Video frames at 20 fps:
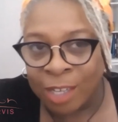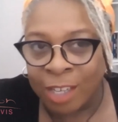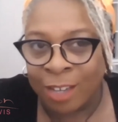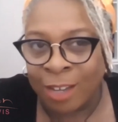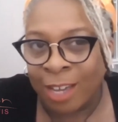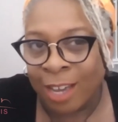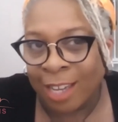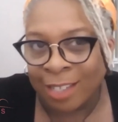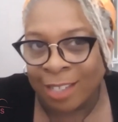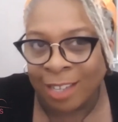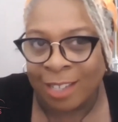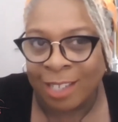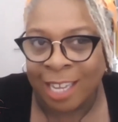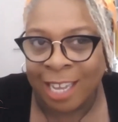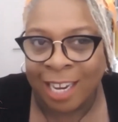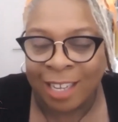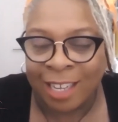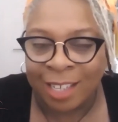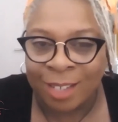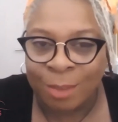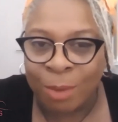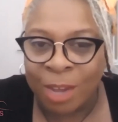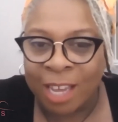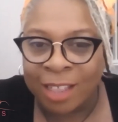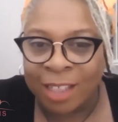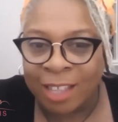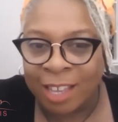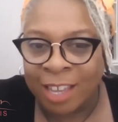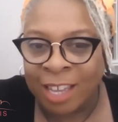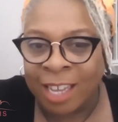And you guys can tell us
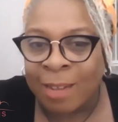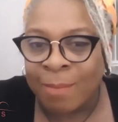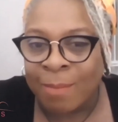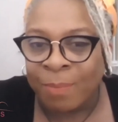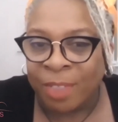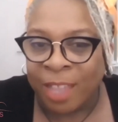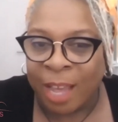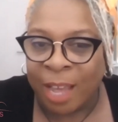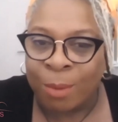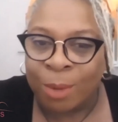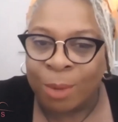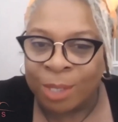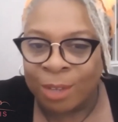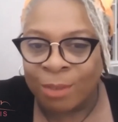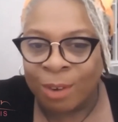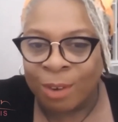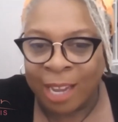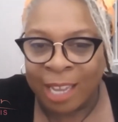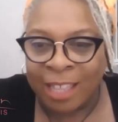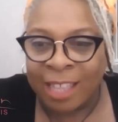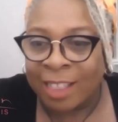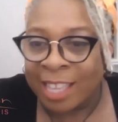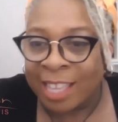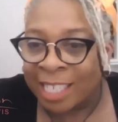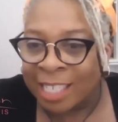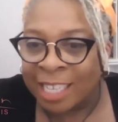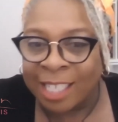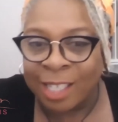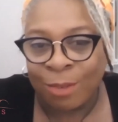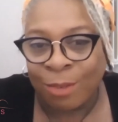whether this
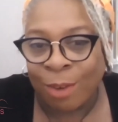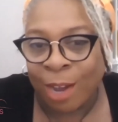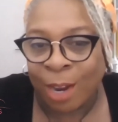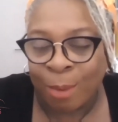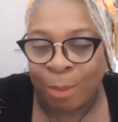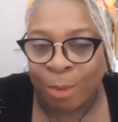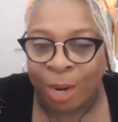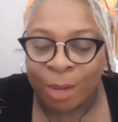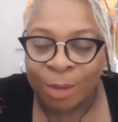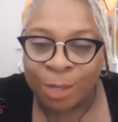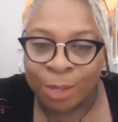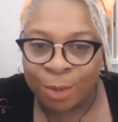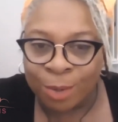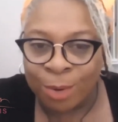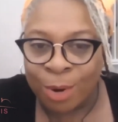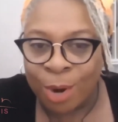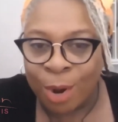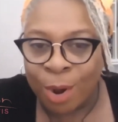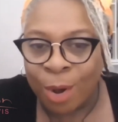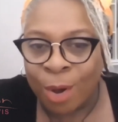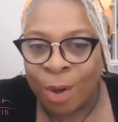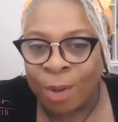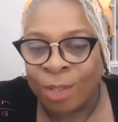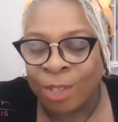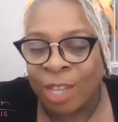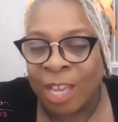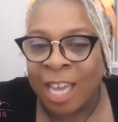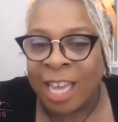is the right approach or not.